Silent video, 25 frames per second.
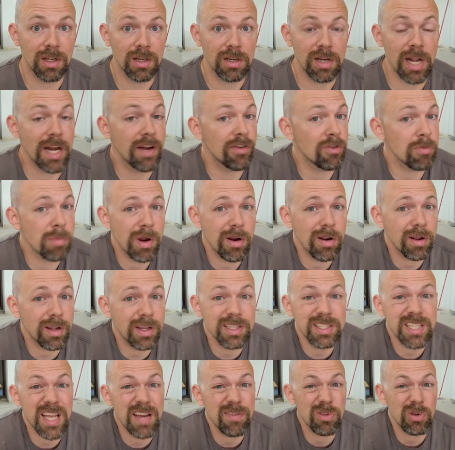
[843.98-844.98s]
Native
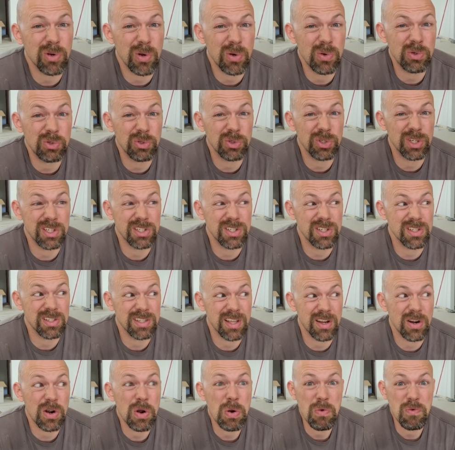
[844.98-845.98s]
Americans have their own traditions
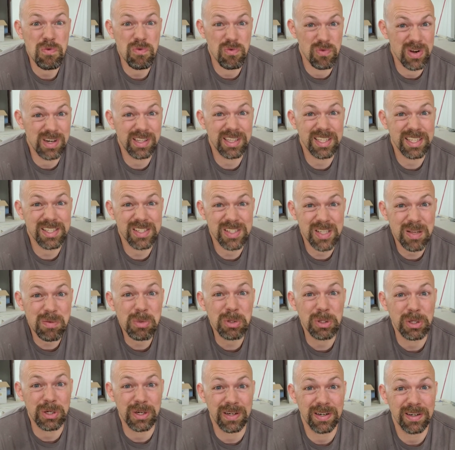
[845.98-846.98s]
that are really
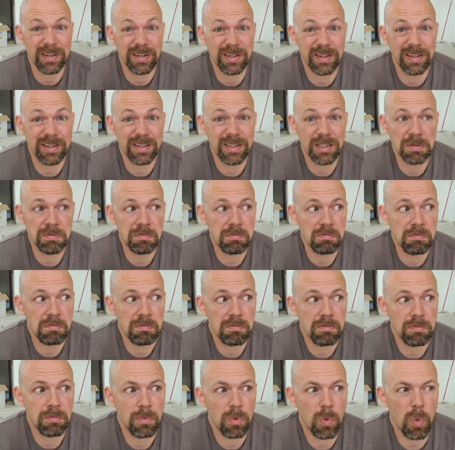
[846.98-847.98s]
similar.
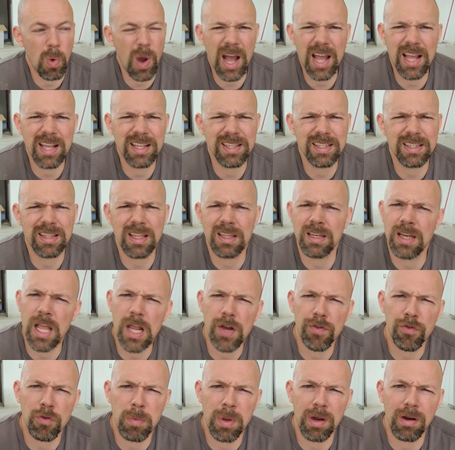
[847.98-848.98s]
Why is it that
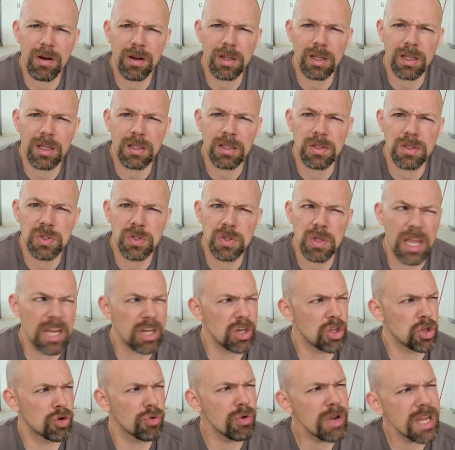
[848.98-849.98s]
Native Americans
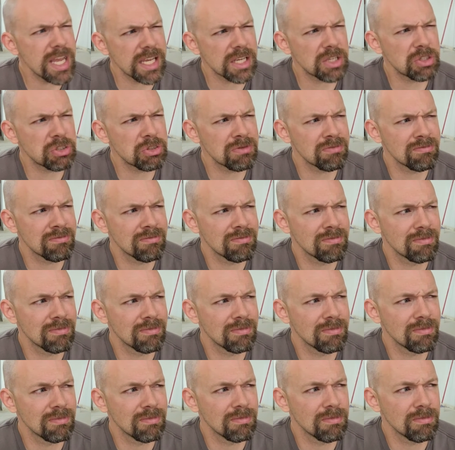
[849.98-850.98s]
and Greeks
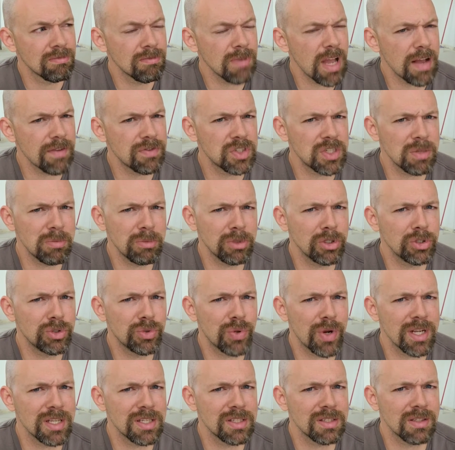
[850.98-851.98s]
have similar
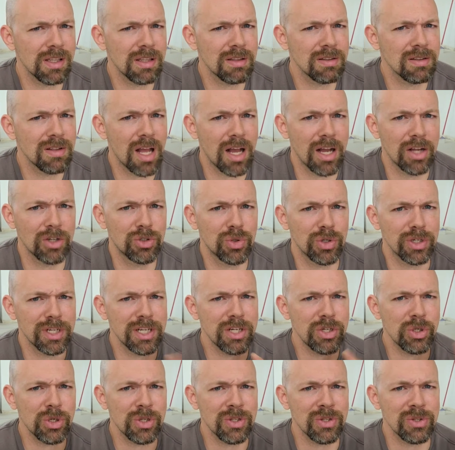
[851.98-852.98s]
trans, uh,
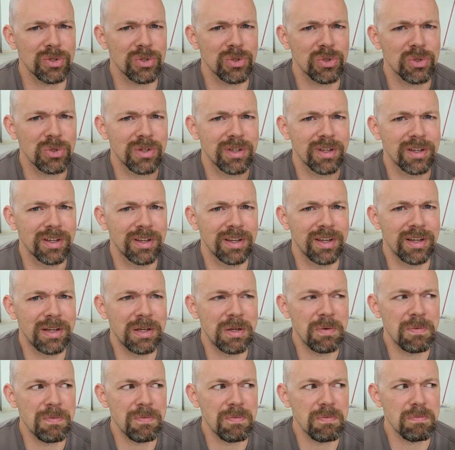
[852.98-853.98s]
traditions,
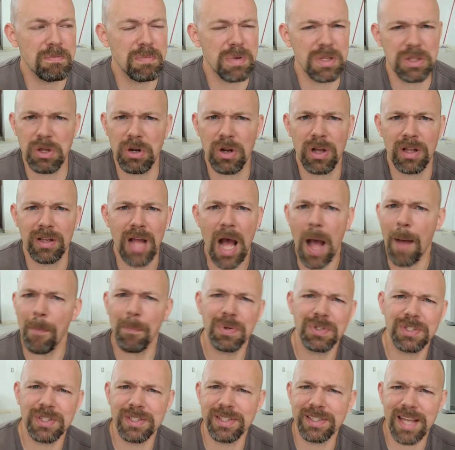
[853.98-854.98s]
but they're on the
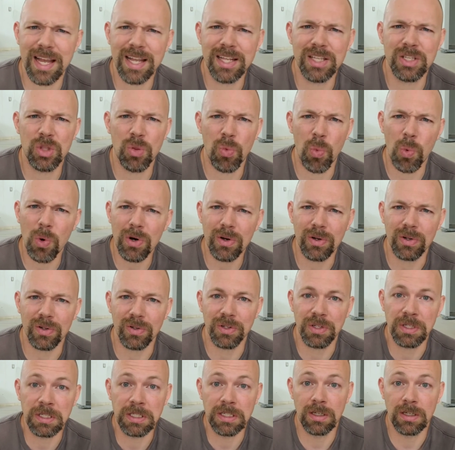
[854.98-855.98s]
opposite sides of the world?